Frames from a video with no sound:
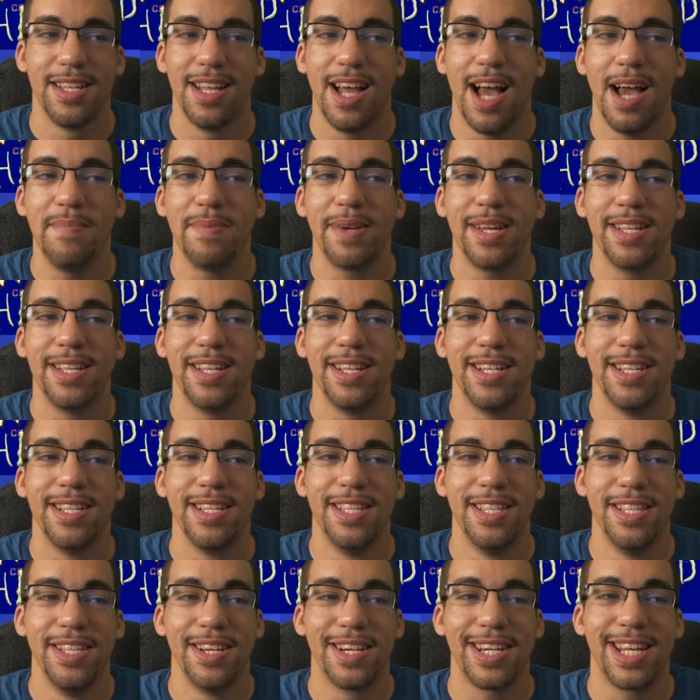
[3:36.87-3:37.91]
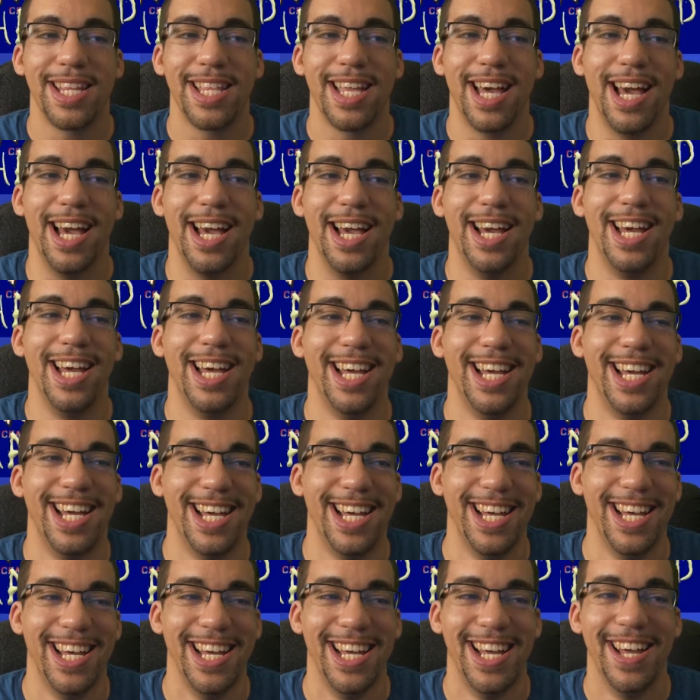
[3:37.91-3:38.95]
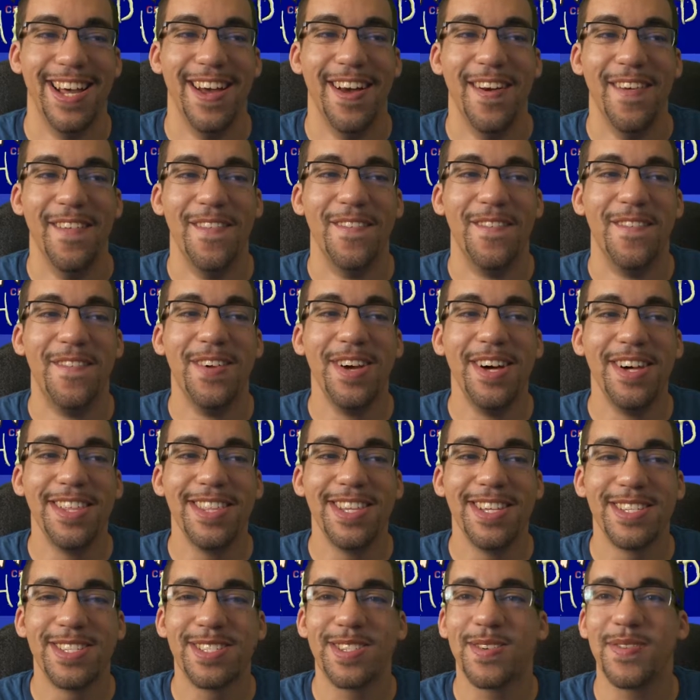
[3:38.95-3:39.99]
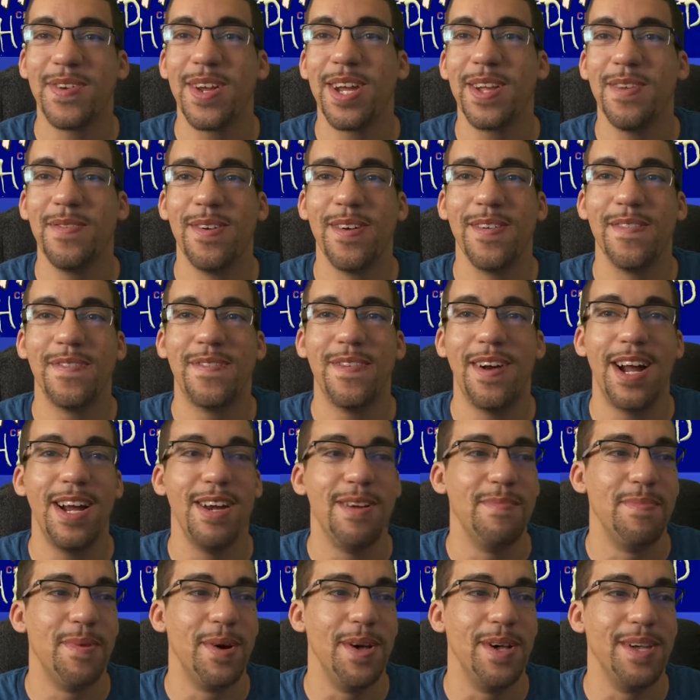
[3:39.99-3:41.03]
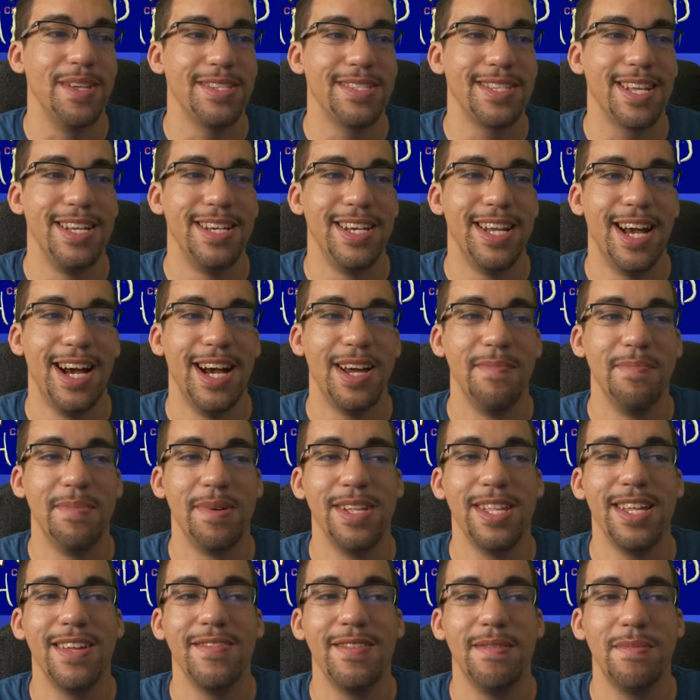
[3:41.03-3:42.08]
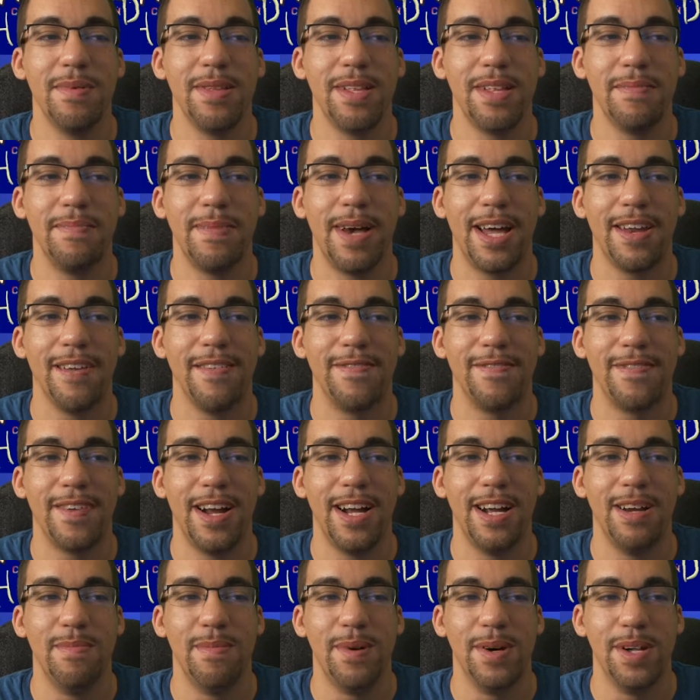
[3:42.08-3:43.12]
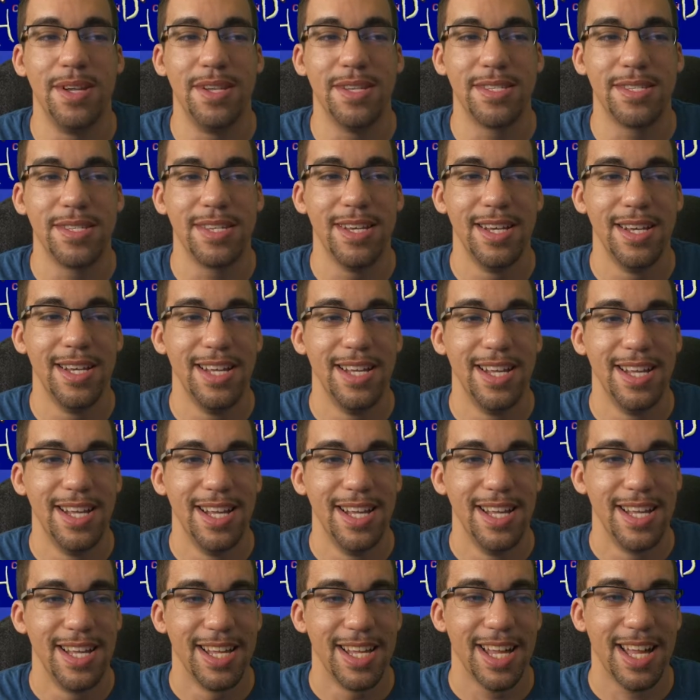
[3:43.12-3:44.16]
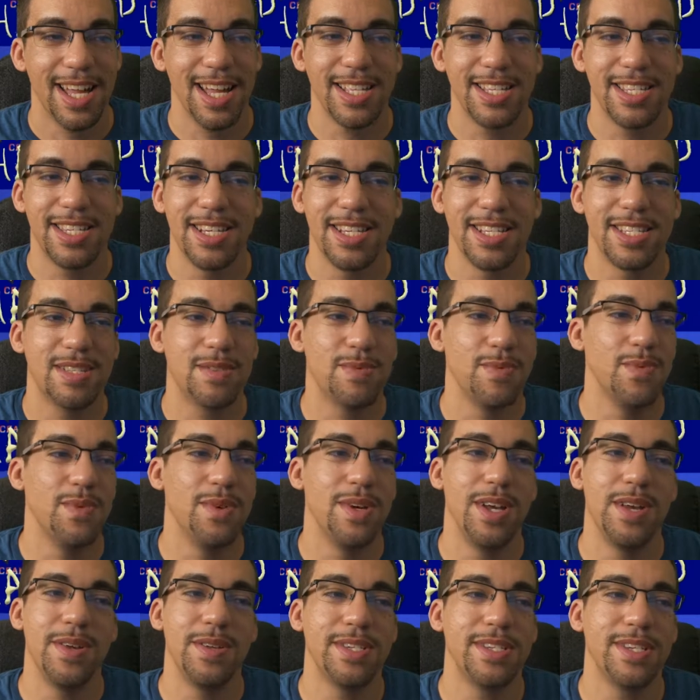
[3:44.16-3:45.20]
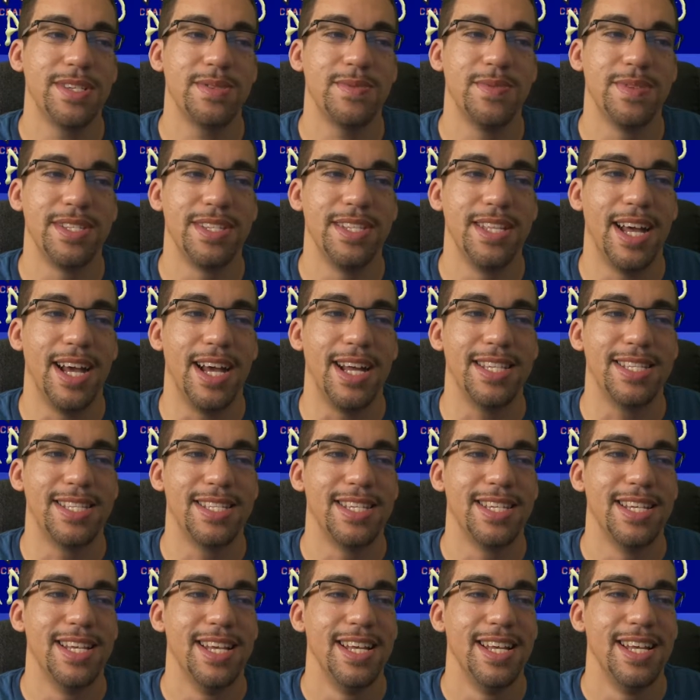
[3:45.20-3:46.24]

I mean, look at that. Fill the screen with fireballs, an unbelievable amount of fireballs. It just was nuts.